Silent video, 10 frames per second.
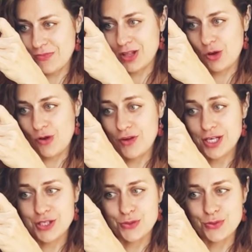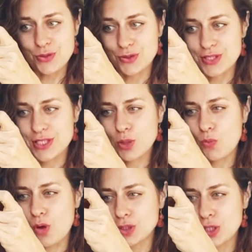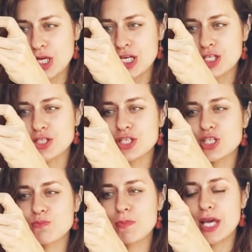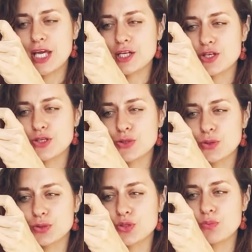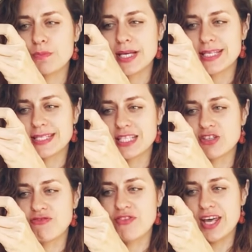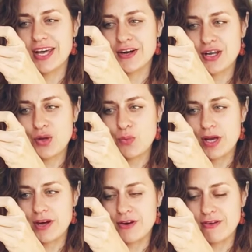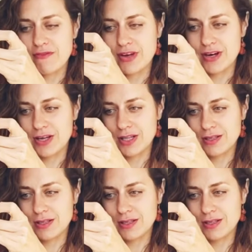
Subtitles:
aloe vera juice or distilled water, just make sure to mix it very, very well.